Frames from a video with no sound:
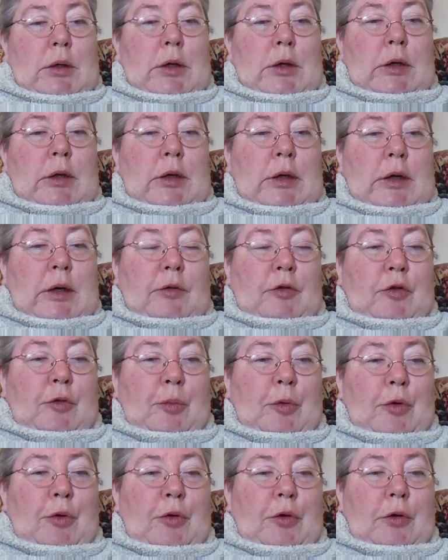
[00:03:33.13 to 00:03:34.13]
And I have
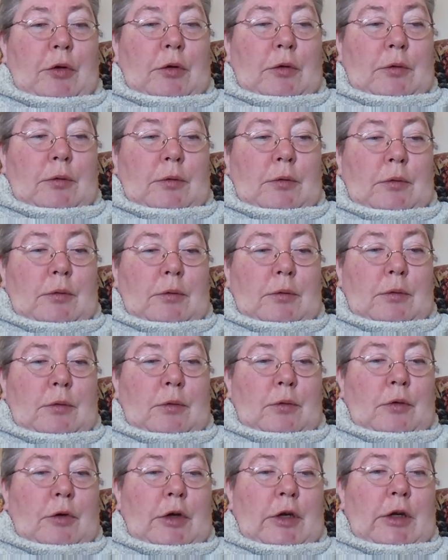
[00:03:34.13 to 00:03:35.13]
spoken
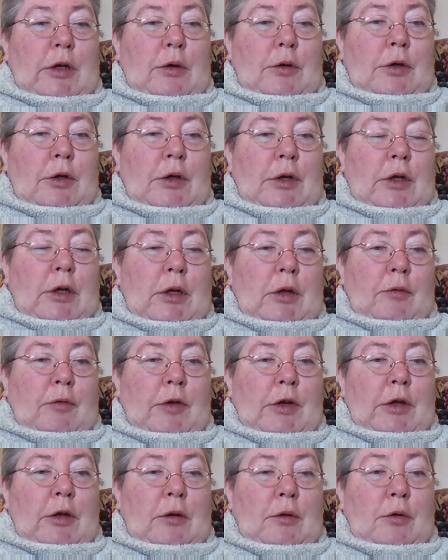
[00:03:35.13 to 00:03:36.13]
already on another
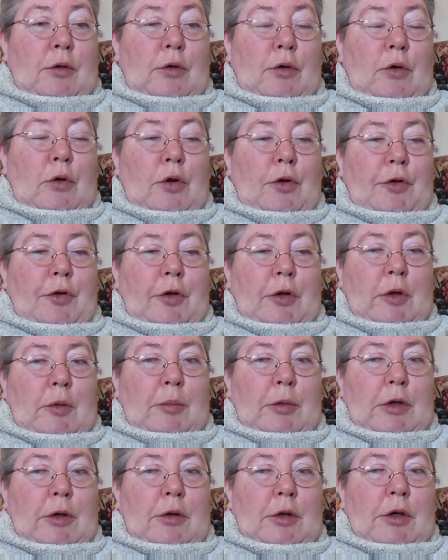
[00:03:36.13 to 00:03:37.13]
video, not
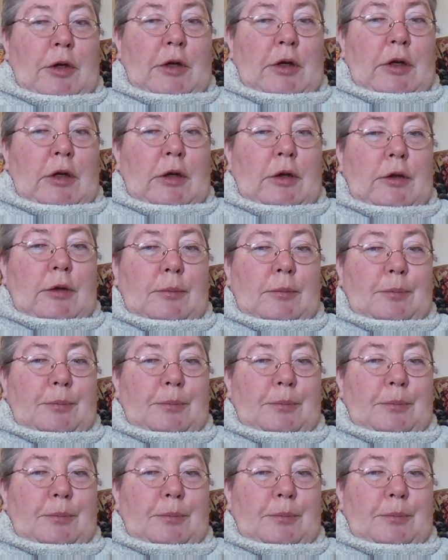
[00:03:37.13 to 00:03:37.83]
uploaded yet,